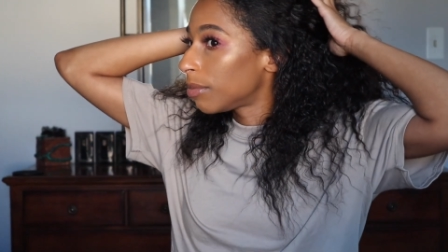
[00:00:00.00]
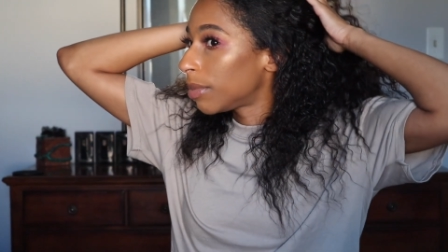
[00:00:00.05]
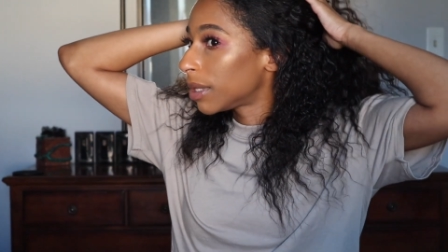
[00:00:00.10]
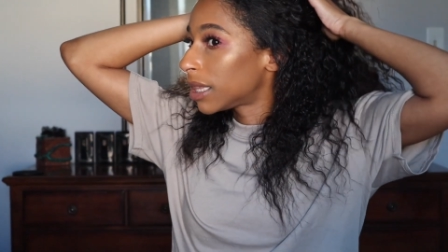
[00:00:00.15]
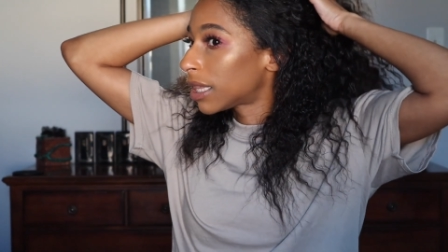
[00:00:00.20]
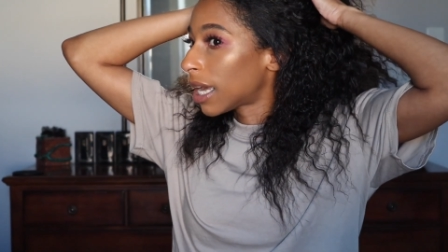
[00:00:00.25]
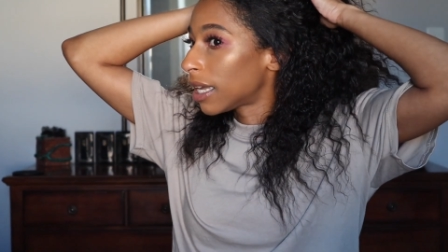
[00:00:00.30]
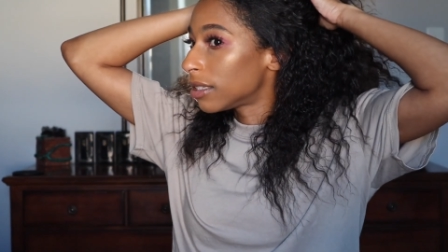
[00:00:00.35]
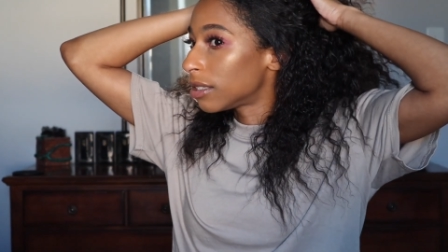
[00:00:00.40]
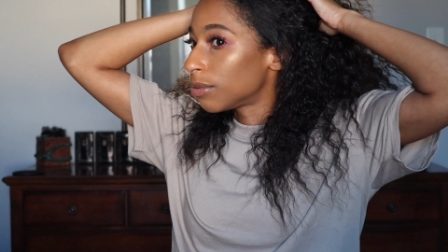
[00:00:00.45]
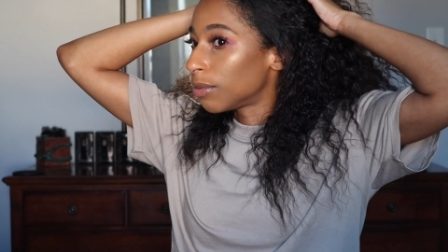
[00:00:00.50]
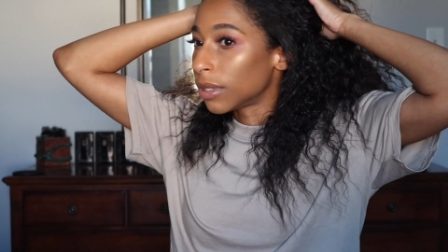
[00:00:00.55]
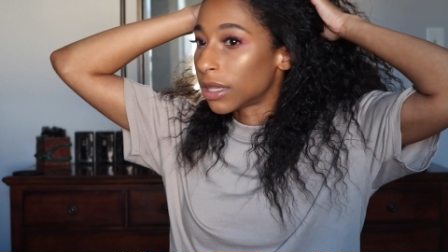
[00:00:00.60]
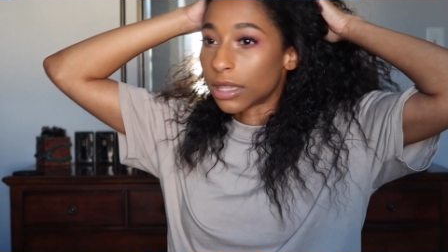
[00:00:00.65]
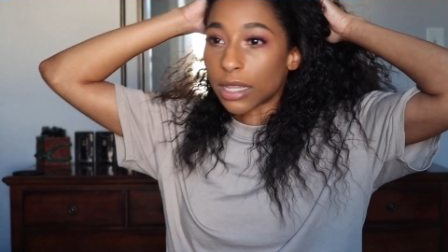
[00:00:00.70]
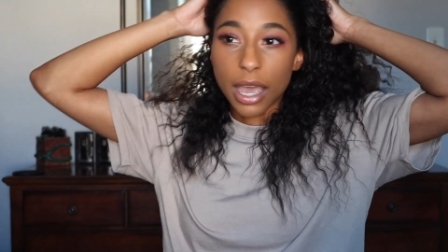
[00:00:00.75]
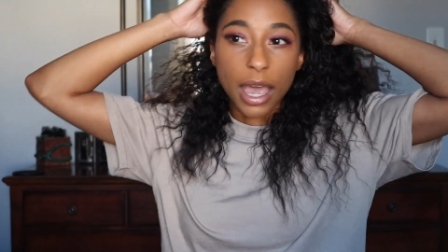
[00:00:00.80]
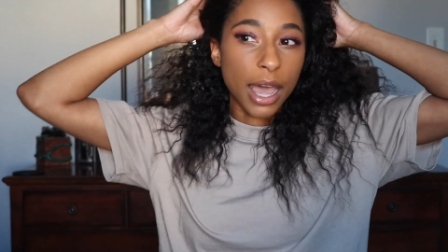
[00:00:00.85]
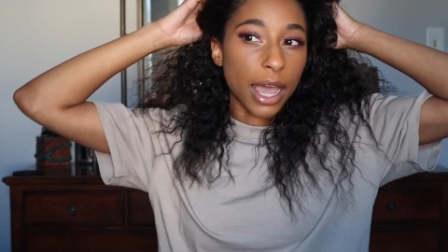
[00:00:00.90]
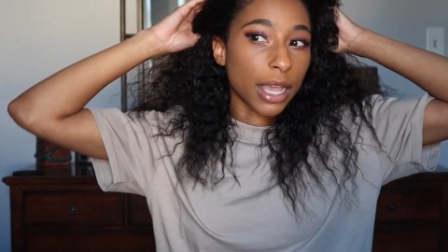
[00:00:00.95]
But that's what
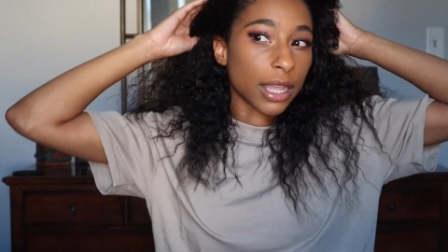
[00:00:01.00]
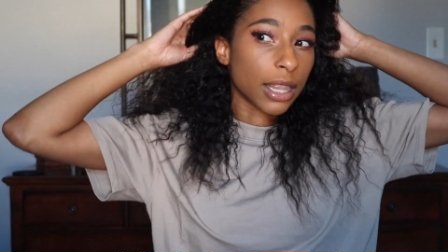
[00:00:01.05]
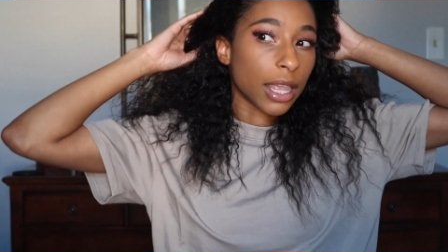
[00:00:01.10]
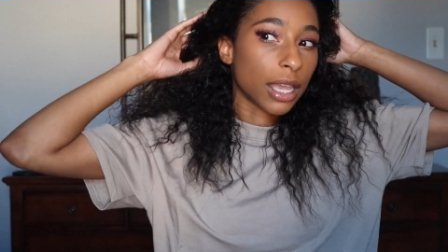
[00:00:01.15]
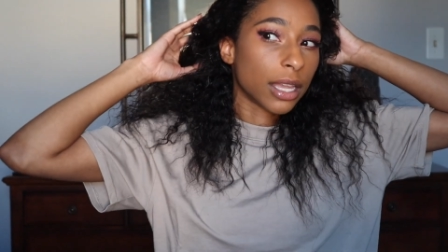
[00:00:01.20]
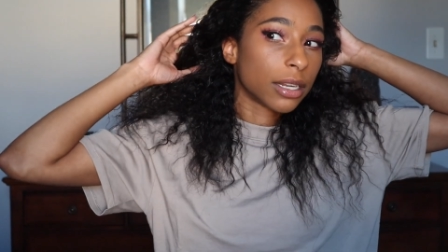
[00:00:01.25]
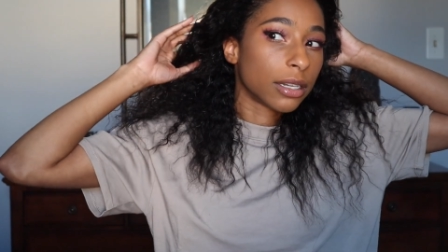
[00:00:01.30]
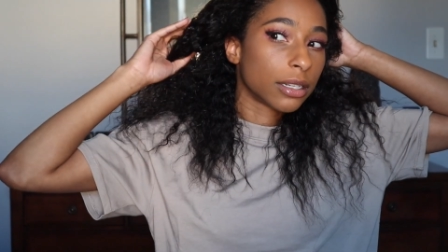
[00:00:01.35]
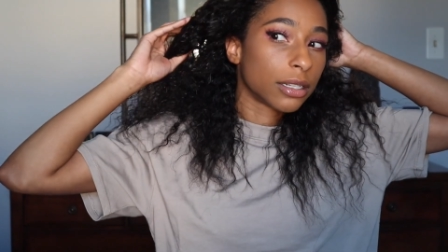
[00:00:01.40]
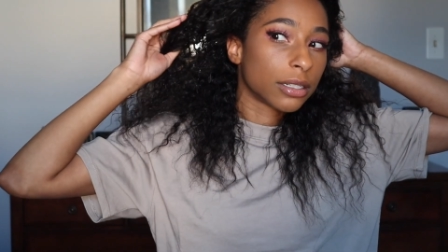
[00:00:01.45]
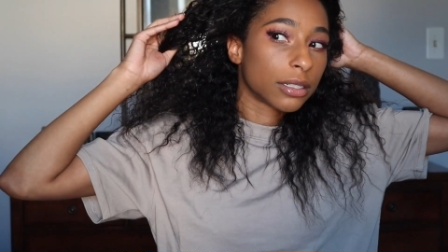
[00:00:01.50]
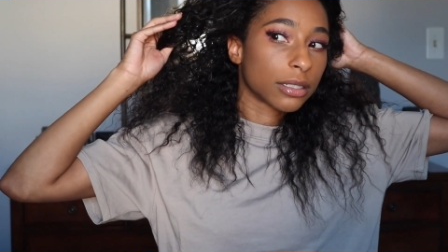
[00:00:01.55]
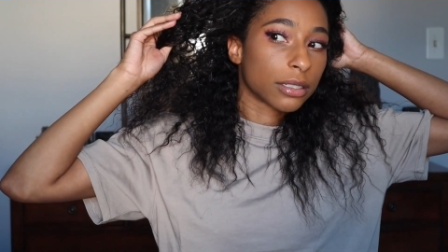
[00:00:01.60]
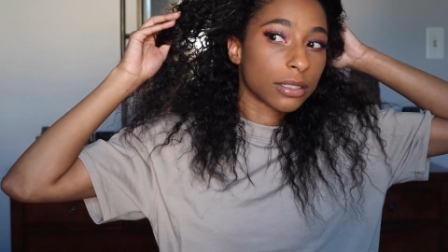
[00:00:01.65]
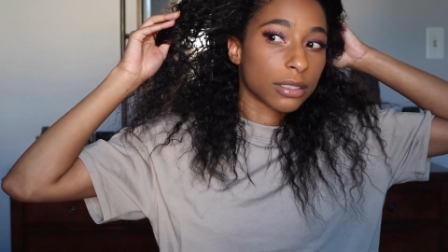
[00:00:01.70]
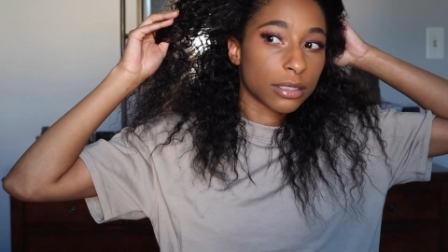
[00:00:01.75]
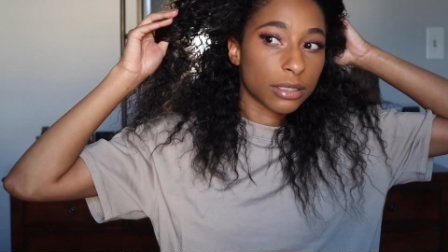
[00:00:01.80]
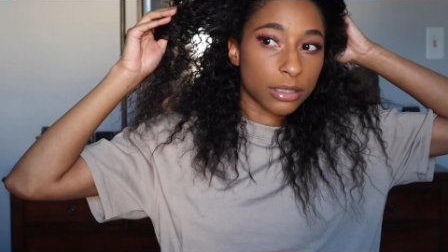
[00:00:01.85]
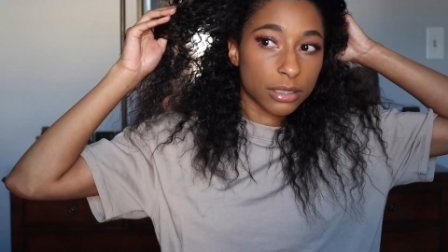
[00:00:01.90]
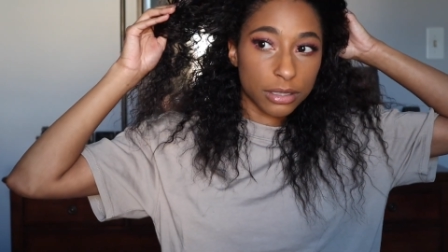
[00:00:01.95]
the highlighter
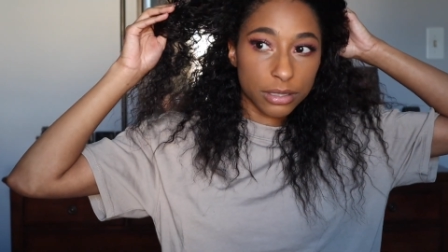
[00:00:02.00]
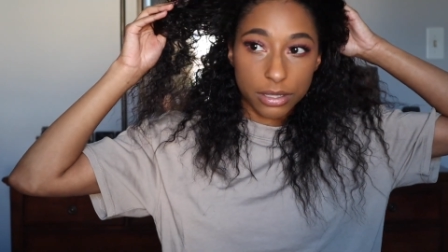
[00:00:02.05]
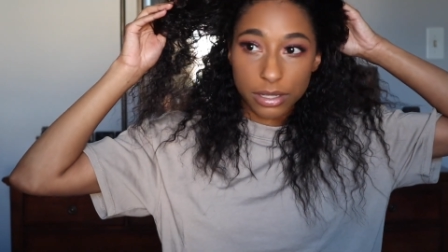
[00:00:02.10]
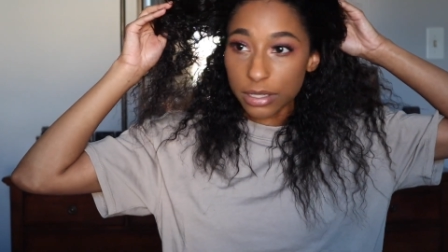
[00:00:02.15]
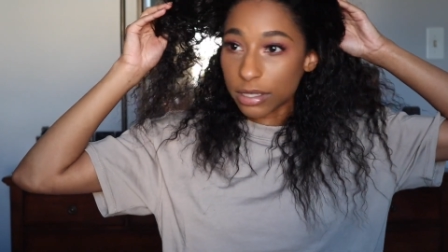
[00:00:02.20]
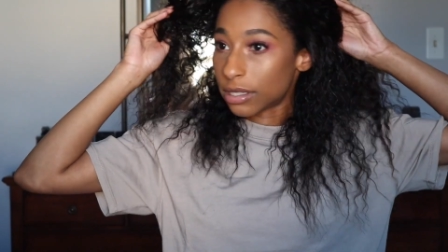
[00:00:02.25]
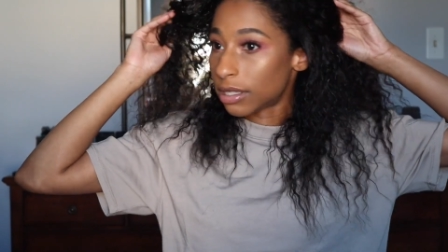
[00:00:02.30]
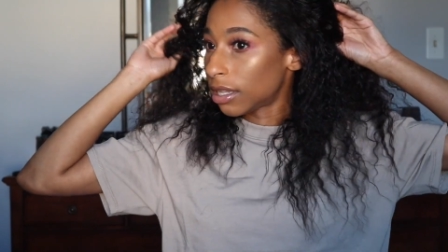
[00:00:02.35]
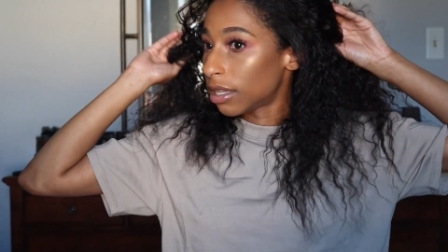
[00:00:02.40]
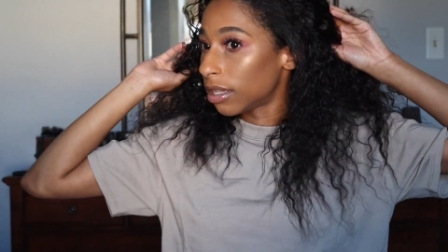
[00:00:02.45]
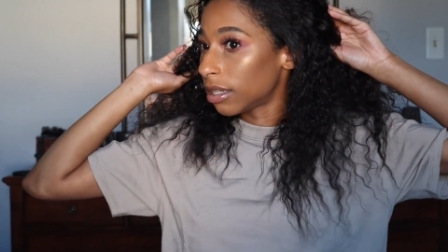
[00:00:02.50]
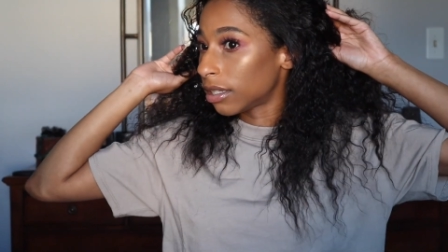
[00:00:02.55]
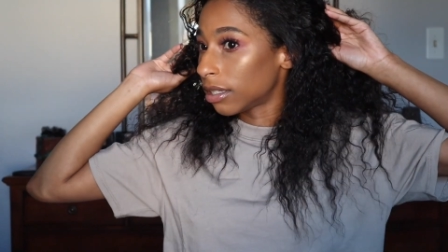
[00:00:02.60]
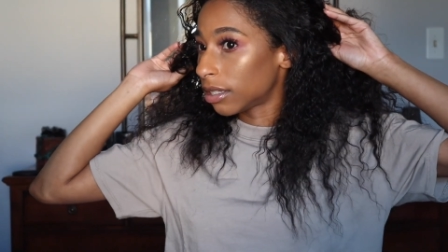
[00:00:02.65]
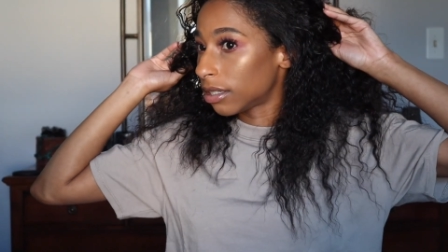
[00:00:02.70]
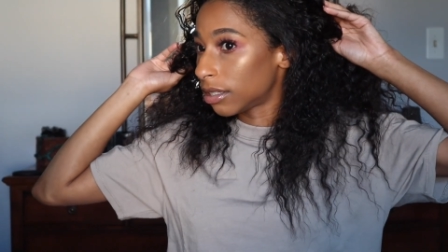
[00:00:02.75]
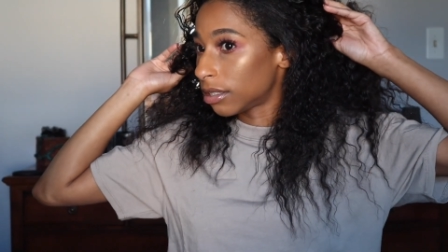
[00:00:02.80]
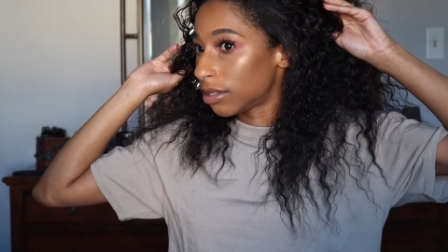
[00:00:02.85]
looks like.